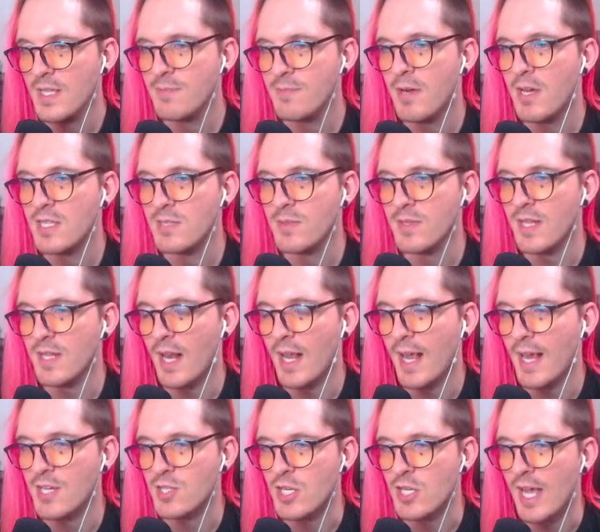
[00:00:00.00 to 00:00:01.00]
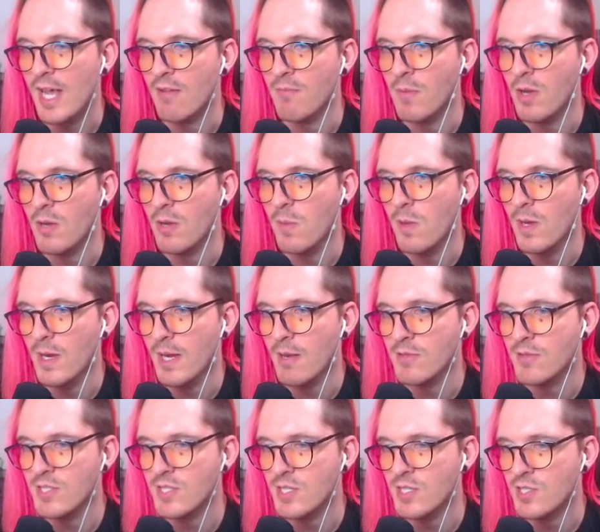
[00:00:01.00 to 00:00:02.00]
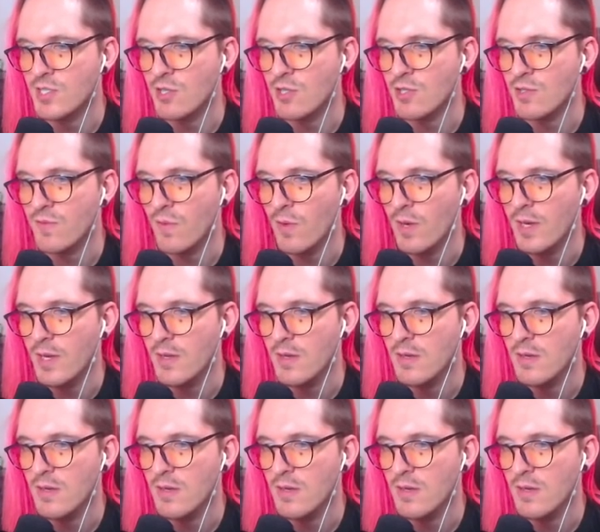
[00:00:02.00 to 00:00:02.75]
possible that I actually have Maulblung. I would just need to search for it.